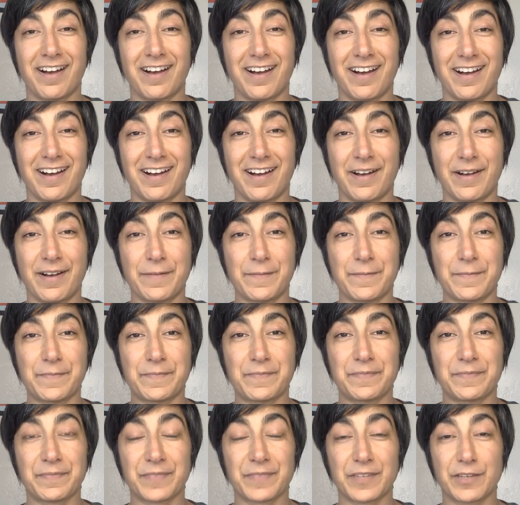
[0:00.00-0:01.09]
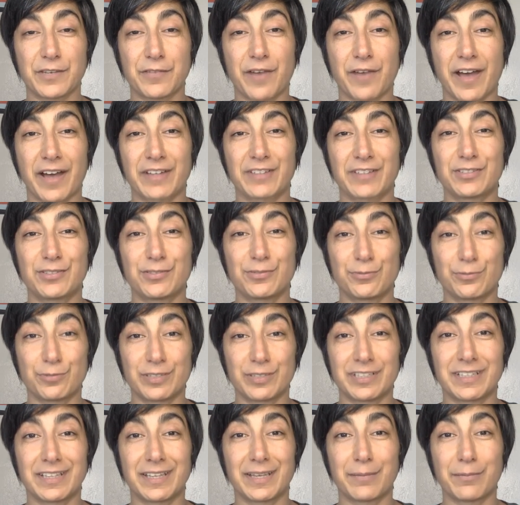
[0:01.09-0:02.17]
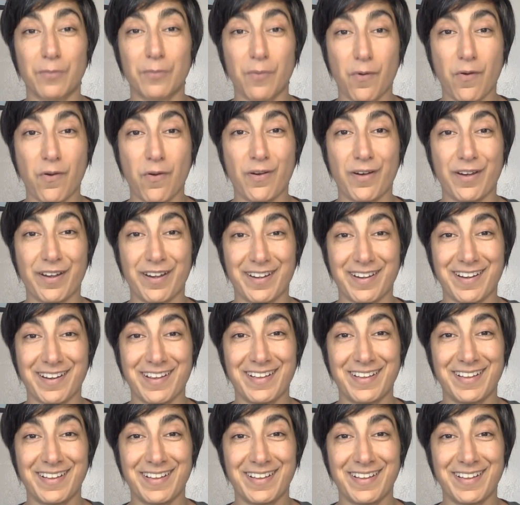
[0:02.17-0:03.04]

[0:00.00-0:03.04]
um, you've had to really mourn